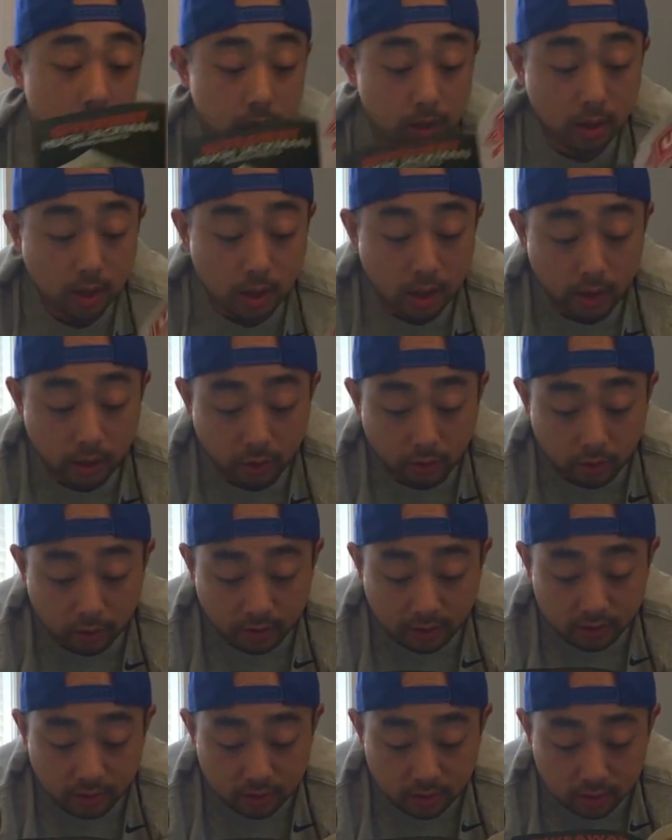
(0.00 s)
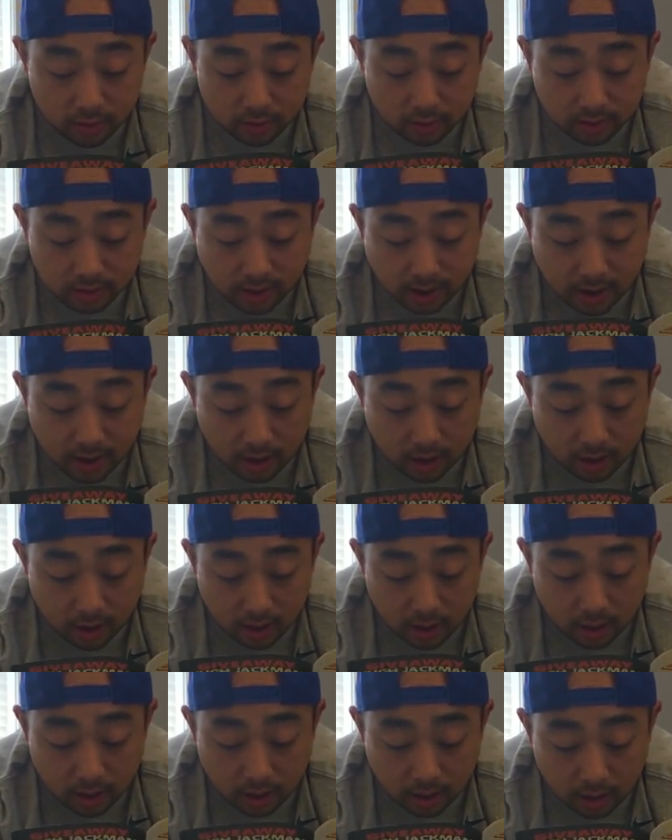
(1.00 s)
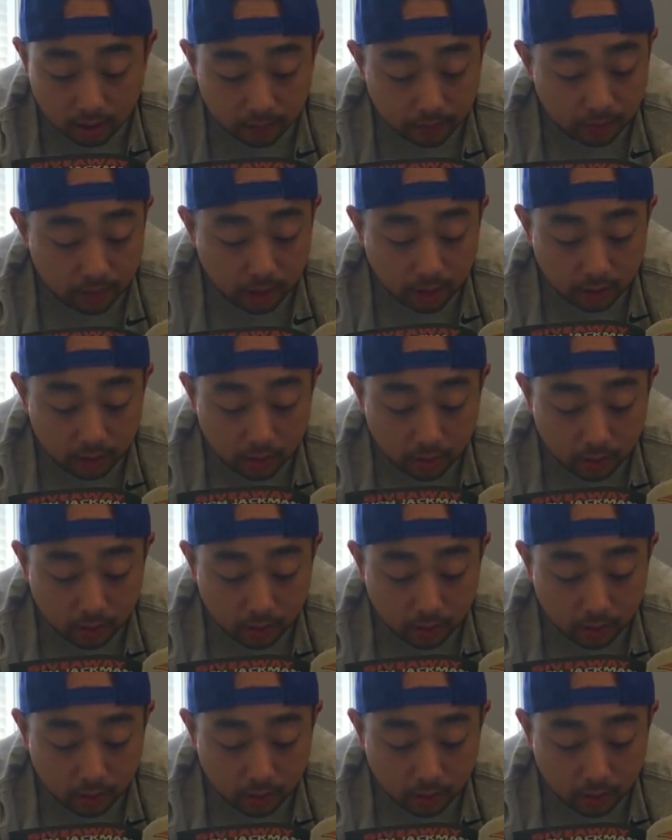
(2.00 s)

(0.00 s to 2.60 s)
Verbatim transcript: I know the wrestlers got. I know the